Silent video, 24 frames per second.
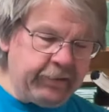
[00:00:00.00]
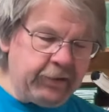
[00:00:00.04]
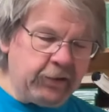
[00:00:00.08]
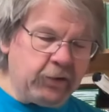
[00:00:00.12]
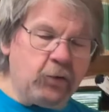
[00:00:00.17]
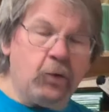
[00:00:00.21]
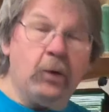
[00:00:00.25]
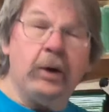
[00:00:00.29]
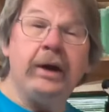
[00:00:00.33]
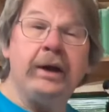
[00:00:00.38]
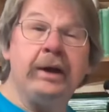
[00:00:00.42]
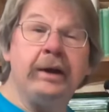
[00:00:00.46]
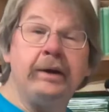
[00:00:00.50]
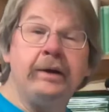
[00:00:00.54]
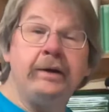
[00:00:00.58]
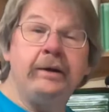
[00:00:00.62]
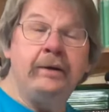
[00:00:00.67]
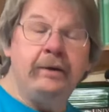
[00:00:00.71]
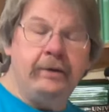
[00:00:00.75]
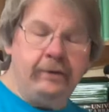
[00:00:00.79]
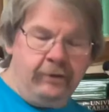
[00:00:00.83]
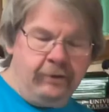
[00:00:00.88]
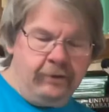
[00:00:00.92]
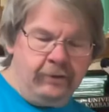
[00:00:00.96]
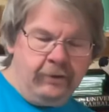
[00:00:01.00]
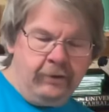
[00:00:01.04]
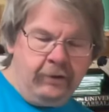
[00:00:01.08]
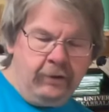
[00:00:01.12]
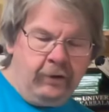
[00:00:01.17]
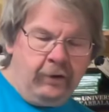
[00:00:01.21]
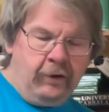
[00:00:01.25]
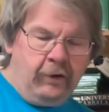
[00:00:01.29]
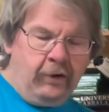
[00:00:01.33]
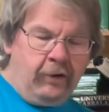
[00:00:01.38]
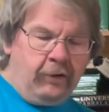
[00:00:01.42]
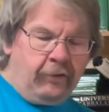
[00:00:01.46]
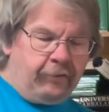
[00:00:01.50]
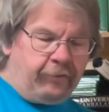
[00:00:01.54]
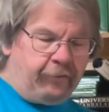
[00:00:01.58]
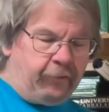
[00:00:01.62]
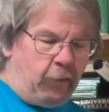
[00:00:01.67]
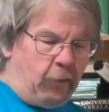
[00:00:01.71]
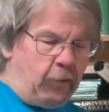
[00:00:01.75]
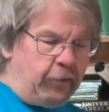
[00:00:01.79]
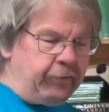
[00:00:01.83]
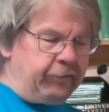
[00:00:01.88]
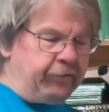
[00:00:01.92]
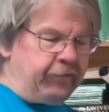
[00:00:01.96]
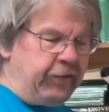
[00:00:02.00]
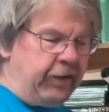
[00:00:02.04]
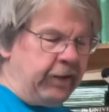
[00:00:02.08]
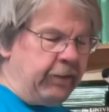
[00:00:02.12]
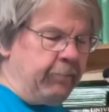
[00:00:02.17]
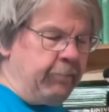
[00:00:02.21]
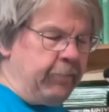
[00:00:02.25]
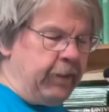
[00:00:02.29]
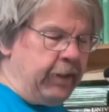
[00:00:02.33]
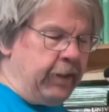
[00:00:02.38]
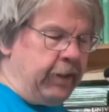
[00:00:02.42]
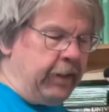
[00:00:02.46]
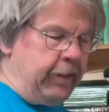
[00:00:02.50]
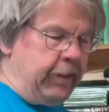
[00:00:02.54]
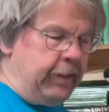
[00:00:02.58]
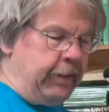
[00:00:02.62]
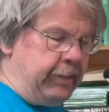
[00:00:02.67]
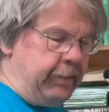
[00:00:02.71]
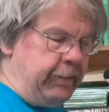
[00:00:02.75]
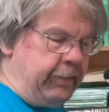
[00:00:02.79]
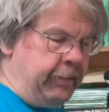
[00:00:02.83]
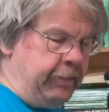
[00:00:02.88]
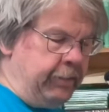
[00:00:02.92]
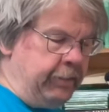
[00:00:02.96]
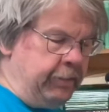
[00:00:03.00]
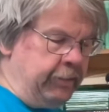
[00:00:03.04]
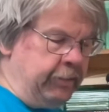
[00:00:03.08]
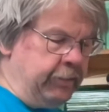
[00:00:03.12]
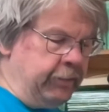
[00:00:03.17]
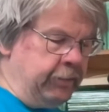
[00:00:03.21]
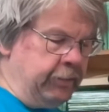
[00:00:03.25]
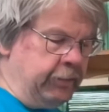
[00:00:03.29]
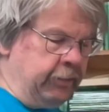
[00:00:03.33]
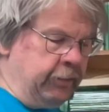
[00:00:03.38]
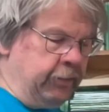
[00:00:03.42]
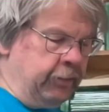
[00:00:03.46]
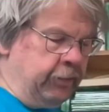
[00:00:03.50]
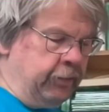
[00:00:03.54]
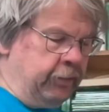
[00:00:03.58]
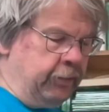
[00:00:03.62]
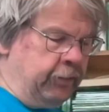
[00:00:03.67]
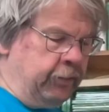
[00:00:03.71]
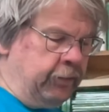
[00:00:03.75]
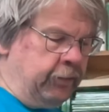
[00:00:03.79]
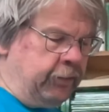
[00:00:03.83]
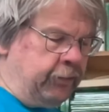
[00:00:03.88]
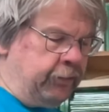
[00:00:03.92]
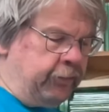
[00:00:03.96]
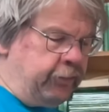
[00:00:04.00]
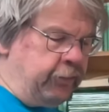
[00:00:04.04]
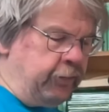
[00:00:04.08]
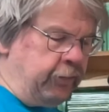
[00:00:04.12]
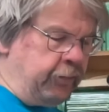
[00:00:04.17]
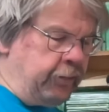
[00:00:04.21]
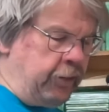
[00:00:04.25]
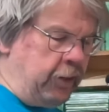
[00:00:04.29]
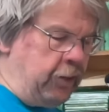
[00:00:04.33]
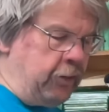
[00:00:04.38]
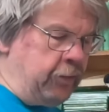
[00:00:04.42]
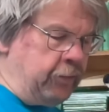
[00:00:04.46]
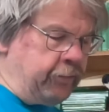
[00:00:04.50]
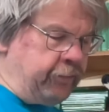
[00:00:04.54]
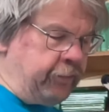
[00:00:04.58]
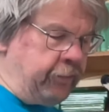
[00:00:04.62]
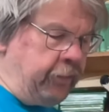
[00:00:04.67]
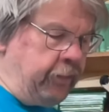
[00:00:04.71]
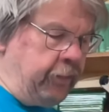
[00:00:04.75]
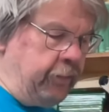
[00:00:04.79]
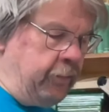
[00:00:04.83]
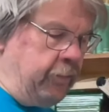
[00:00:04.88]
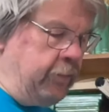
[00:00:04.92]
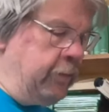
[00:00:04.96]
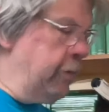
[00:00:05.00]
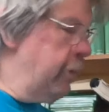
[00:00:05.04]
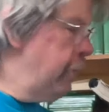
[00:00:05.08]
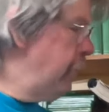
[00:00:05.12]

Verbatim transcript: the queen, forcing me to go to